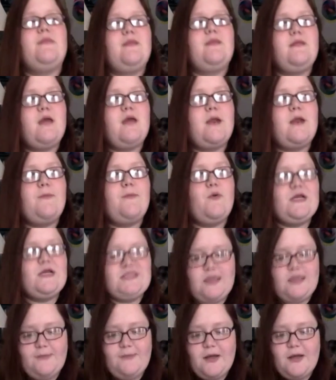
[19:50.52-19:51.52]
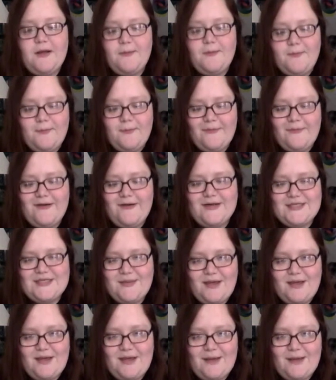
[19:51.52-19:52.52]
not appointing, but
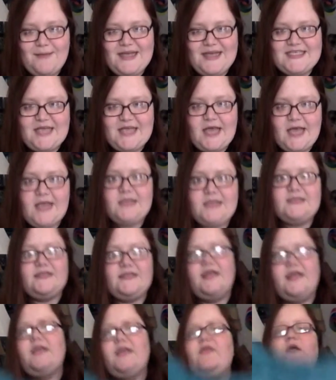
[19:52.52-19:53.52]
approximating my skeins that